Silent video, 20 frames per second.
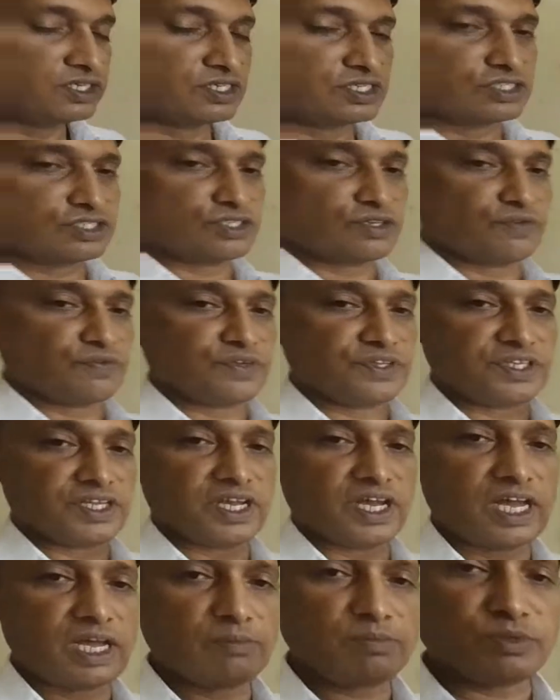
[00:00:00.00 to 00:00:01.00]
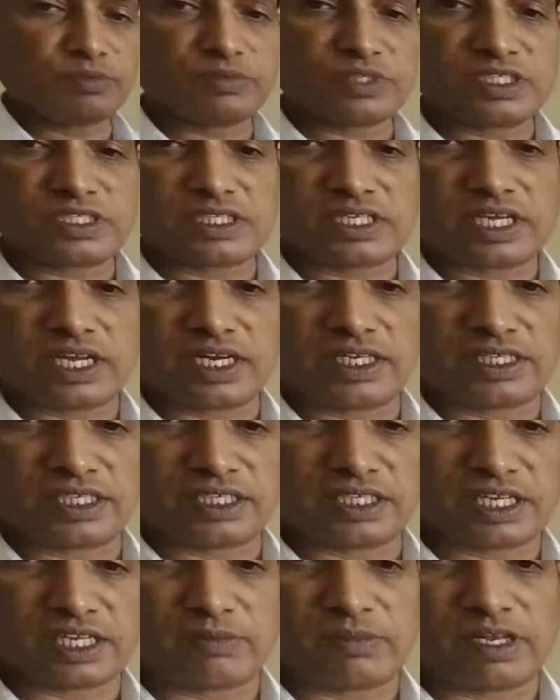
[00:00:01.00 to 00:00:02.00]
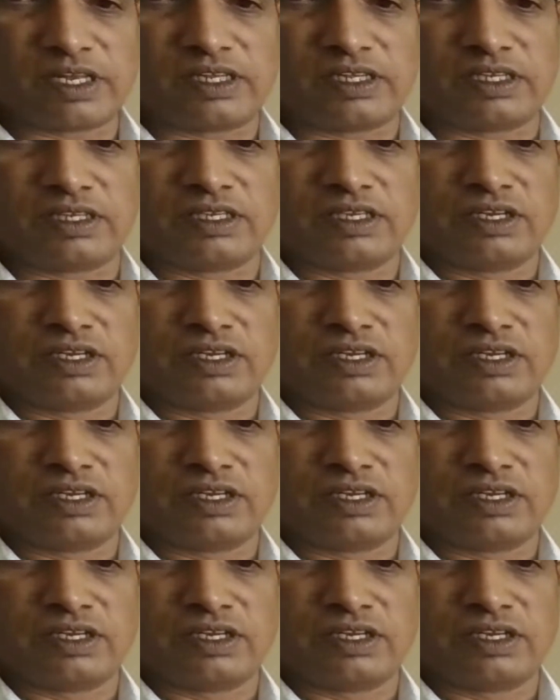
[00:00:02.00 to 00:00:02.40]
So with the help of this character table,